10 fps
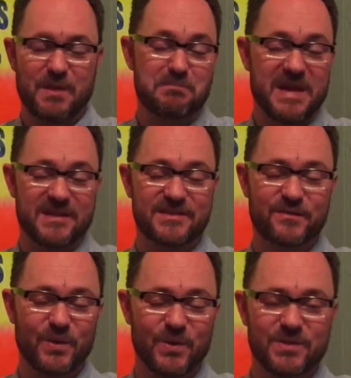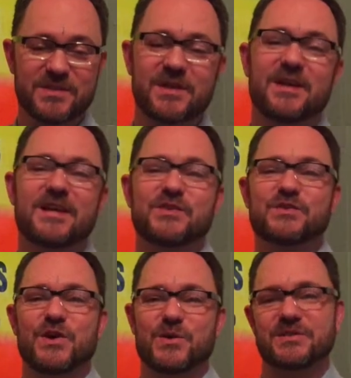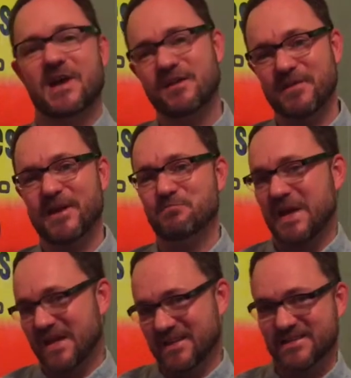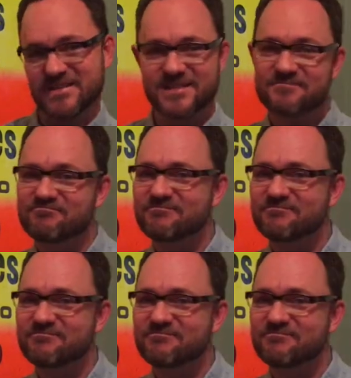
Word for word: Maze Fold. So it's kind of like a maze.